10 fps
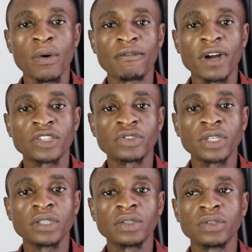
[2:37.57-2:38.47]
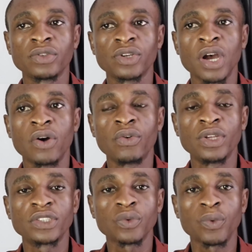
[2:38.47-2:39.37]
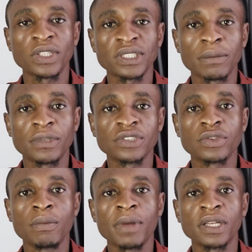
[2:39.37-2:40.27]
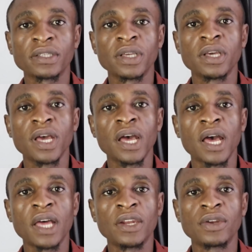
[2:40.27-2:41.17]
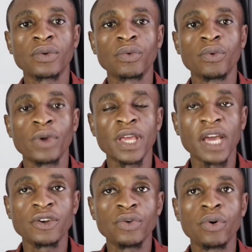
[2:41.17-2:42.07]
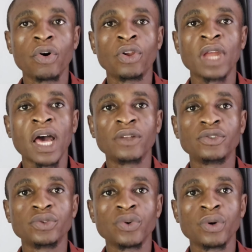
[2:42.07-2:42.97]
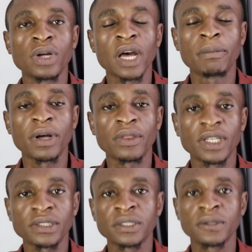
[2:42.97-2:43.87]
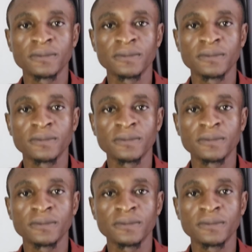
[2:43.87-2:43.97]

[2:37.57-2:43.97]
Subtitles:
factory. You can always WhatsApp this number and we guide you on how to go about that.